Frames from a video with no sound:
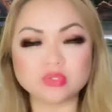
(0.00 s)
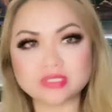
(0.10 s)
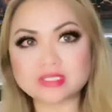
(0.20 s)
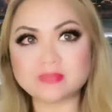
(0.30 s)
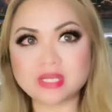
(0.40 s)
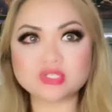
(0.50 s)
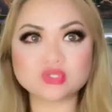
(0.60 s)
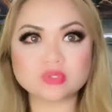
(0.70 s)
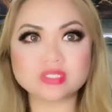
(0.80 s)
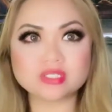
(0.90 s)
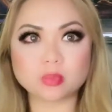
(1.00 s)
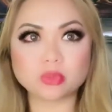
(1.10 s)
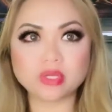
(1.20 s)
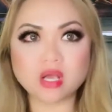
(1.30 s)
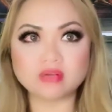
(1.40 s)
It says many students are
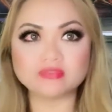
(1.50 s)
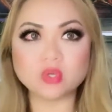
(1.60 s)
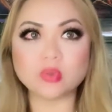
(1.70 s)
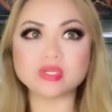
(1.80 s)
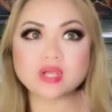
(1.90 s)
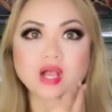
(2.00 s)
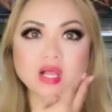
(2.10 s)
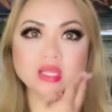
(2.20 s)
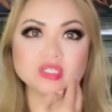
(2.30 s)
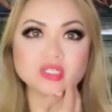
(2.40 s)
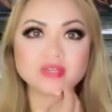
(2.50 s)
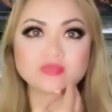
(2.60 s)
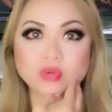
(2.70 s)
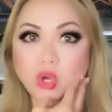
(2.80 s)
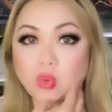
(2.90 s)
putting off going to college and
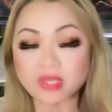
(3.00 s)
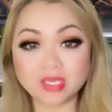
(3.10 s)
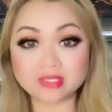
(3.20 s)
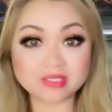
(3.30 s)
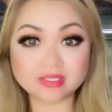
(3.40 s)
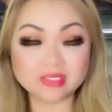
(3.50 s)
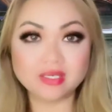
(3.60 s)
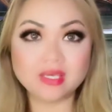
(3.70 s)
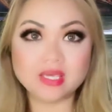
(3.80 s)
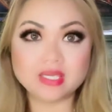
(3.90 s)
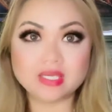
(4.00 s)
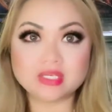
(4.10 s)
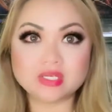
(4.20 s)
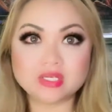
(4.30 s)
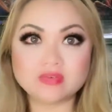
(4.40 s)
foregoing it.
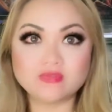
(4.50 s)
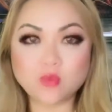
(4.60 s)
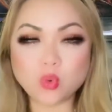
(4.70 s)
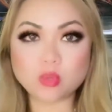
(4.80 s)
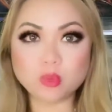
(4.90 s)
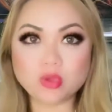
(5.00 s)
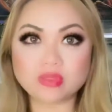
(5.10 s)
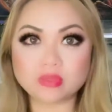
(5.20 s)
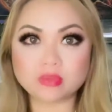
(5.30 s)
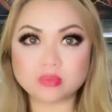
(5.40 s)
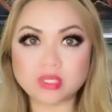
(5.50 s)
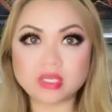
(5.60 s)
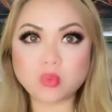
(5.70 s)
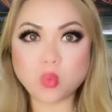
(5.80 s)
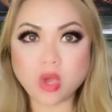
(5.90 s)

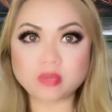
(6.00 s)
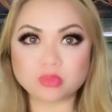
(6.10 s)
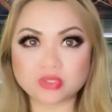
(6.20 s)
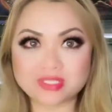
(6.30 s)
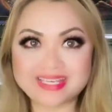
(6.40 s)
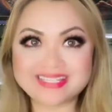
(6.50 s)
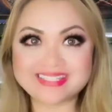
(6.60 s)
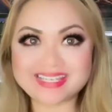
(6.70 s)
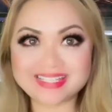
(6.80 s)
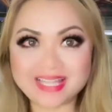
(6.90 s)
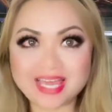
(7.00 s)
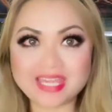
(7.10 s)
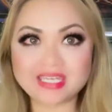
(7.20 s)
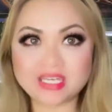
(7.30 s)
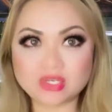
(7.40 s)
4.31%
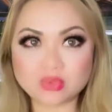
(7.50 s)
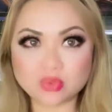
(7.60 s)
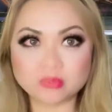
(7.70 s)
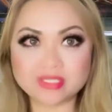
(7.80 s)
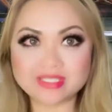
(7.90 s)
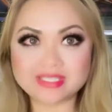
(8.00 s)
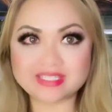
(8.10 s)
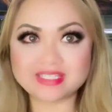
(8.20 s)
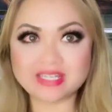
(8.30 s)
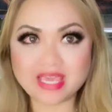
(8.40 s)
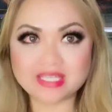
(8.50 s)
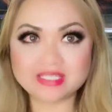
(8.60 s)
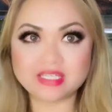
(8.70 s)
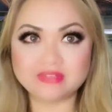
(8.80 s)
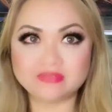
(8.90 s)
decline in enrollment since
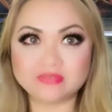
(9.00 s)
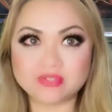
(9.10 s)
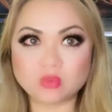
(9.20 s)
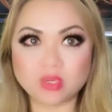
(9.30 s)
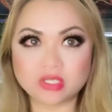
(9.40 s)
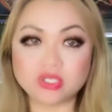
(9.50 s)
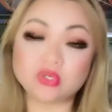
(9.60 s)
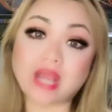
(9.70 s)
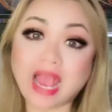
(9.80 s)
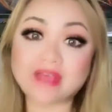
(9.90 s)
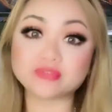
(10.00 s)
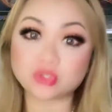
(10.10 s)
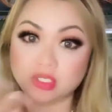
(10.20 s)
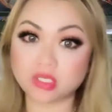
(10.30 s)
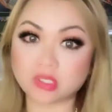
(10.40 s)
1951, year after
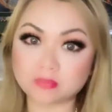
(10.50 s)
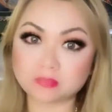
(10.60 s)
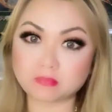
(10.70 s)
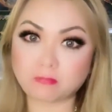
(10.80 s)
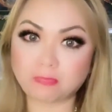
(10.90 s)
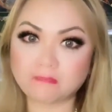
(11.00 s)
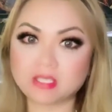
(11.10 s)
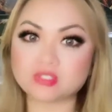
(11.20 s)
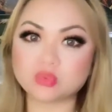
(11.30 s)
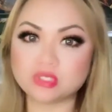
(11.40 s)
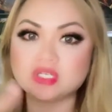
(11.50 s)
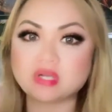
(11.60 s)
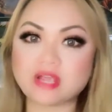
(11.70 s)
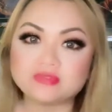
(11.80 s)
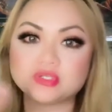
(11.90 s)
year. So year
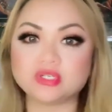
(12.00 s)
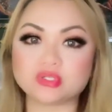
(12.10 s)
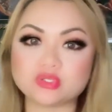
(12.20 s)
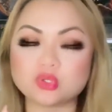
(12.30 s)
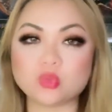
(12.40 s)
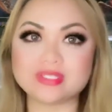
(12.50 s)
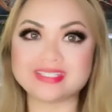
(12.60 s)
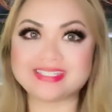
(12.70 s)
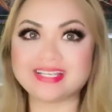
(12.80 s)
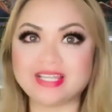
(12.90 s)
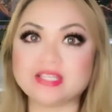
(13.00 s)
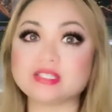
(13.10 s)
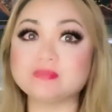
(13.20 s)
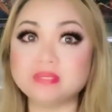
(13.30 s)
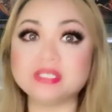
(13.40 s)
after year, there's always a decline.
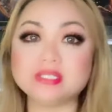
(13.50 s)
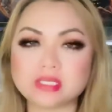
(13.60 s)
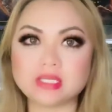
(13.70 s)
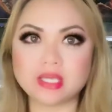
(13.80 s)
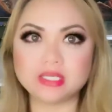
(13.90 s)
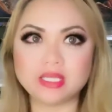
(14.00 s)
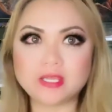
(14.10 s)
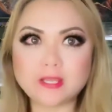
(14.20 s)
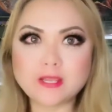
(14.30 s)
It's been declining.